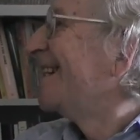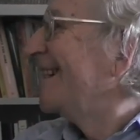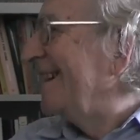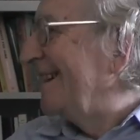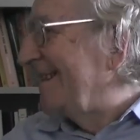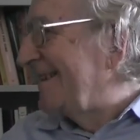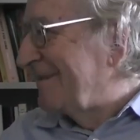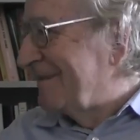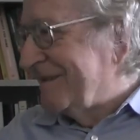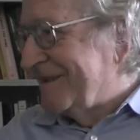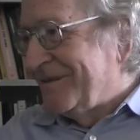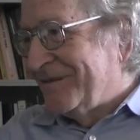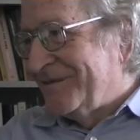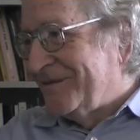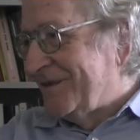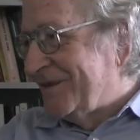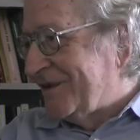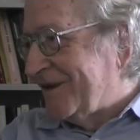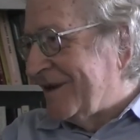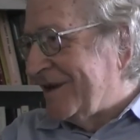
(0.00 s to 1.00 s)
Hi.
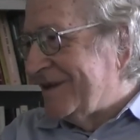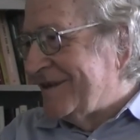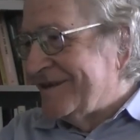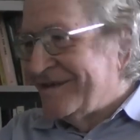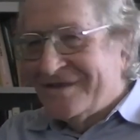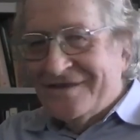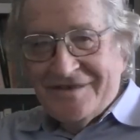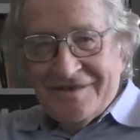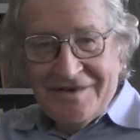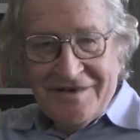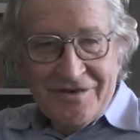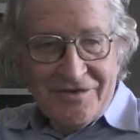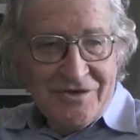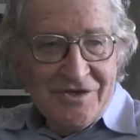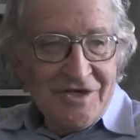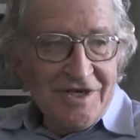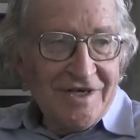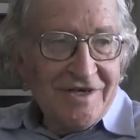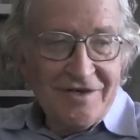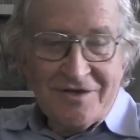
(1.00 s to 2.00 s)
Sorry, there's no
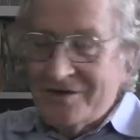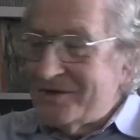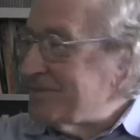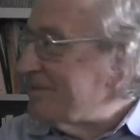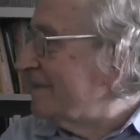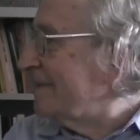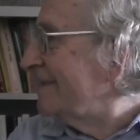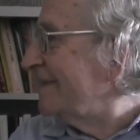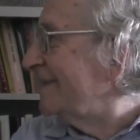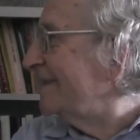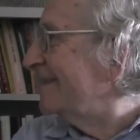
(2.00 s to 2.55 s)
chairs.